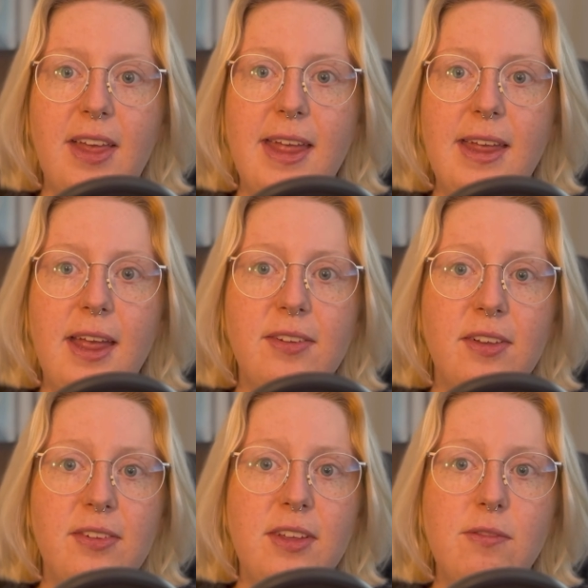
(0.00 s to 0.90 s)
a
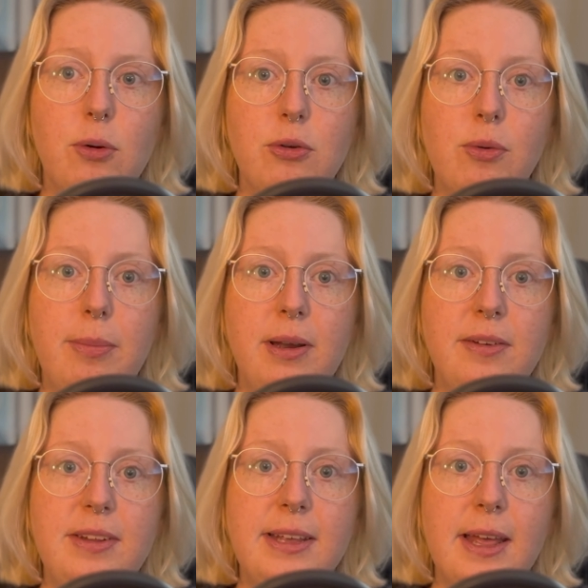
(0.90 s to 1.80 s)
XXE
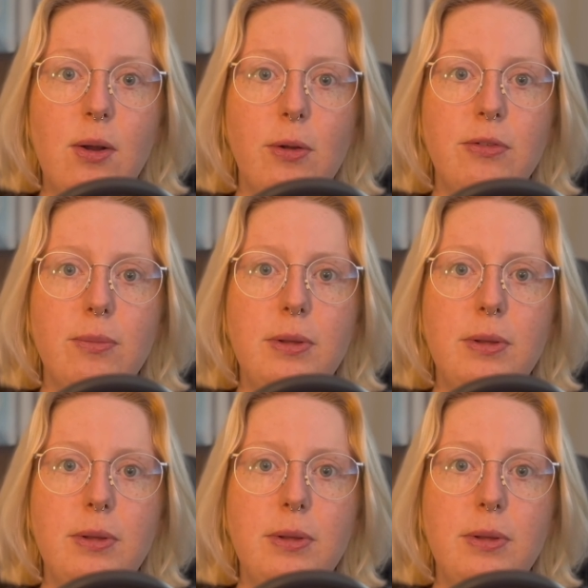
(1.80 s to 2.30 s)
vulnerability can also